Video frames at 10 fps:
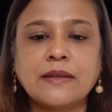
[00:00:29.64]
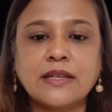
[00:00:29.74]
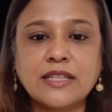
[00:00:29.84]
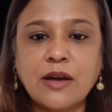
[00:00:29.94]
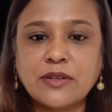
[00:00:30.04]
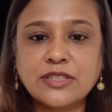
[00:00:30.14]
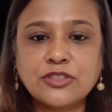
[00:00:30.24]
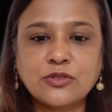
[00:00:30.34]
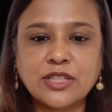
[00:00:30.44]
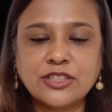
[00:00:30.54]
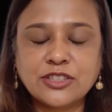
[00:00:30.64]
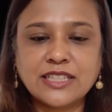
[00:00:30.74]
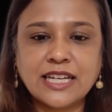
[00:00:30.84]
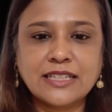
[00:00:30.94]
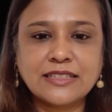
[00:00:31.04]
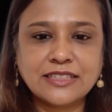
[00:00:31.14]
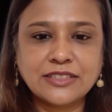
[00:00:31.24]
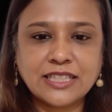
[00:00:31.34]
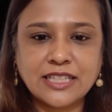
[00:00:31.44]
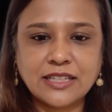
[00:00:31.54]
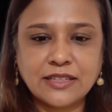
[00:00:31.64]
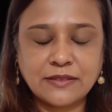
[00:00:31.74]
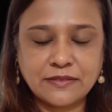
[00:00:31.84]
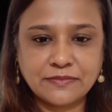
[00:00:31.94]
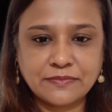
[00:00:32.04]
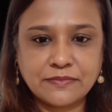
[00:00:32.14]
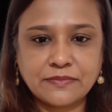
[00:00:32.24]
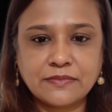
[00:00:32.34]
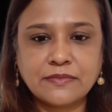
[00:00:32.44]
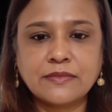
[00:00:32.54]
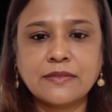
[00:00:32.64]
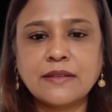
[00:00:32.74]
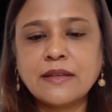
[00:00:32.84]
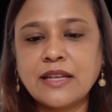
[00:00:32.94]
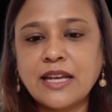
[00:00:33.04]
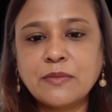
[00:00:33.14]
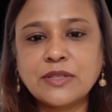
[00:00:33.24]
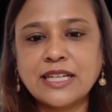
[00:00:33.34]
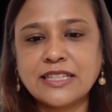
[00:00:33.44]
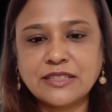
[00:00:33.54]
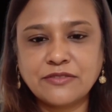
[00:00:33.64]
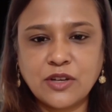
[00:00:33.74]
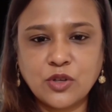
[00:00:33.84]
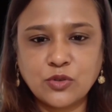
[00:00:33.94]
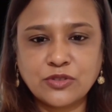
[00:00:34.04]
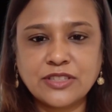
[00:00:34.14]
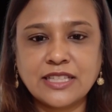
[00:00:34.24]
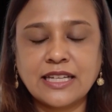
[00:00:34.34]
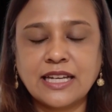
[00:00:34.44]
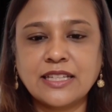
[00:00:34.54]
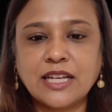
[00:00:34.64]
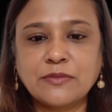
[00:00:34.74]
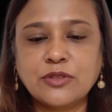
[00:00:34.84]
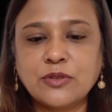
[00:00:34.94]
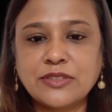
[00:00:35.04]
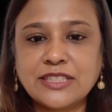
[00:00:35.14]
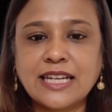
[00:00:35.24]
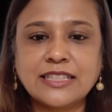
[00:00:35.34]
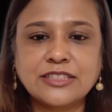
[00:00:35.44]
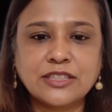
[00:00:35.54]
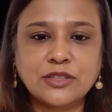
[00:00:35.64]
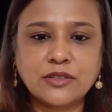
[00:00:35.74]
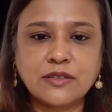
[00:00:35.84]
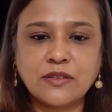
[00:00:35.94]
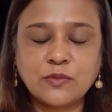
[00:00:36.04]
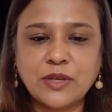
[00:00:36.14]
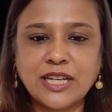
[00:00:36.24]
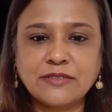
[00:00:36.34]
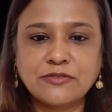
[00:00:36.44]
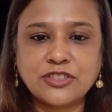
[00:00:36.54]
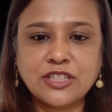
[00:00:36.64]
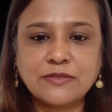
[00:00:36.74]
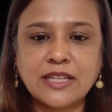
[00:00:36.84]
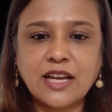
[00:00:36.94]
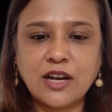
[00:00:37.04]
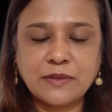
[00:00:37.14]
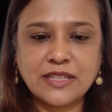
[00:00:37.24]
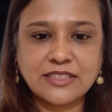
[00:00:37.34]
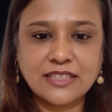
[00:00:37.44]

There was a strange silence in the air. It was as if the whole city had come to a standstill, waiting for something ominous